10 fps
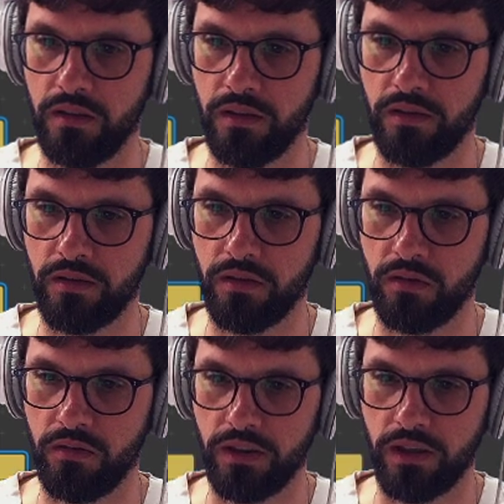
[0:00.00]
it's
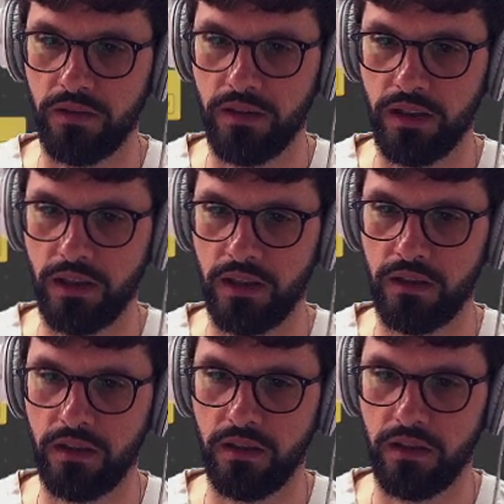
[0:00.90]
not doing anything,
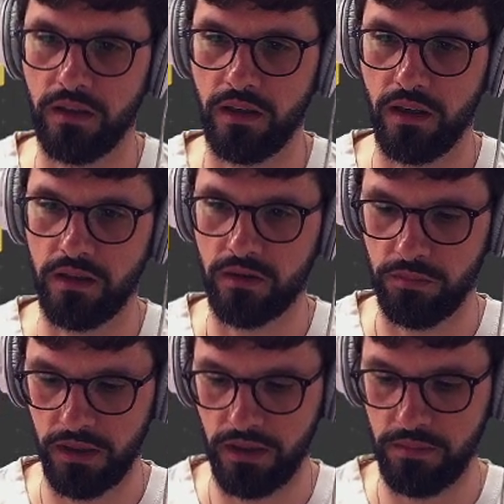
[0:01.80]
and I
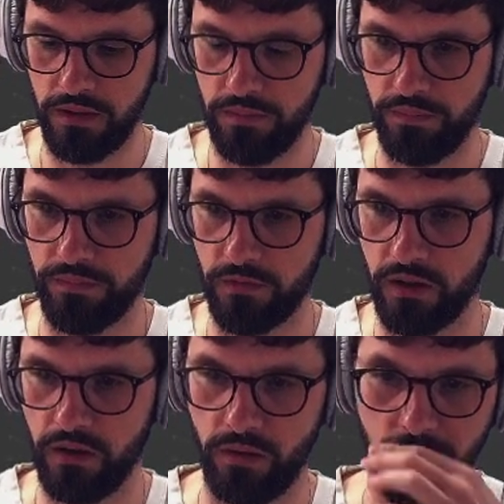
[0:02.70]
should be able,
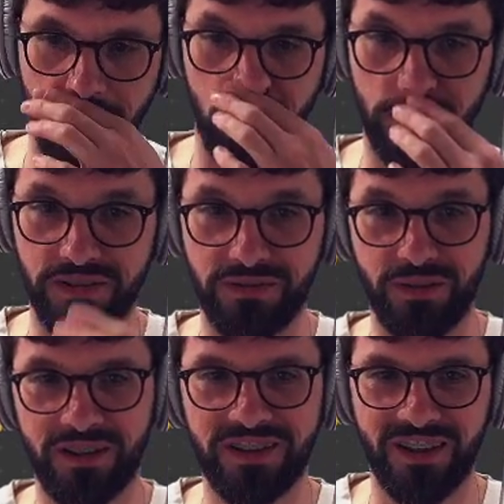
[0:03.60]
and I hope this
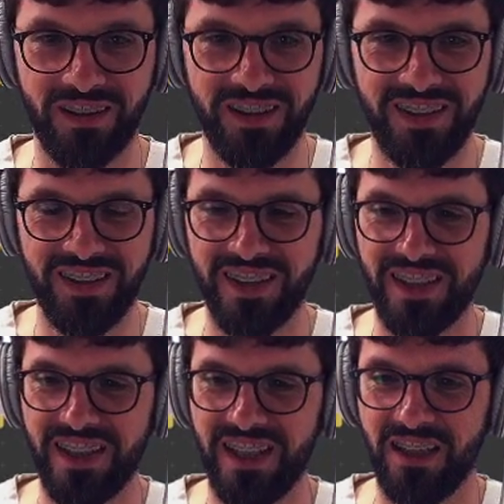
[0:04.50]
works now,
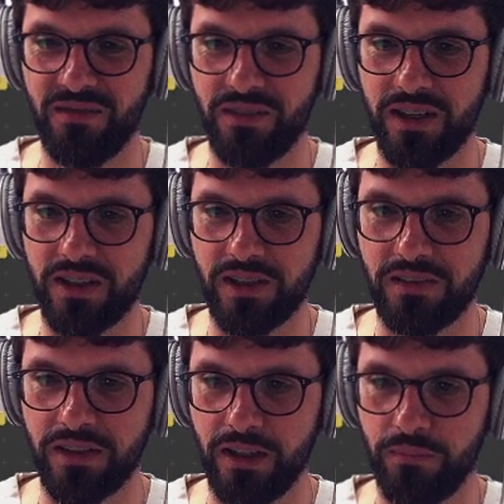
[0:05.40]
if I just